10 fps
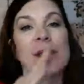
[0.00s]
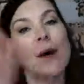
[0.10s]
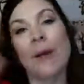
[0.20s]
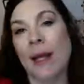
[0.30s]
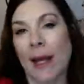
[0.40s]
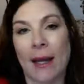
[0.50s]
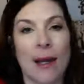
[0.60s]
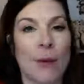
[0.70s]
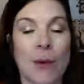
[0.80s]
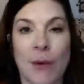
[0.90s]
easy, oh, like I can
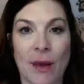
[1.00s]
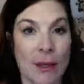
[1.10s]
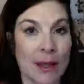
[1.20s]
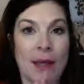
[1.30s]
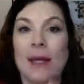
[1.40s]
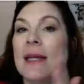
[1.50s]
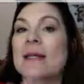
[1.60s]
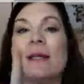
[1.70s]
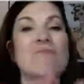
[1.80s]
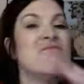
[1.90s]
help you with that. Like an
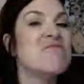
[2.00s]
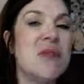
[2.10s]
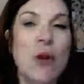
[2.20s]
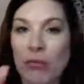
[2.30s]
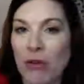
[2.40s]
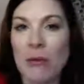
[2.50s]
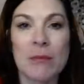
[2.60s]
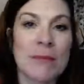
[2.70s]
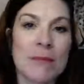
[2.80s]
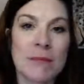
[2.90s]
easy, no problem.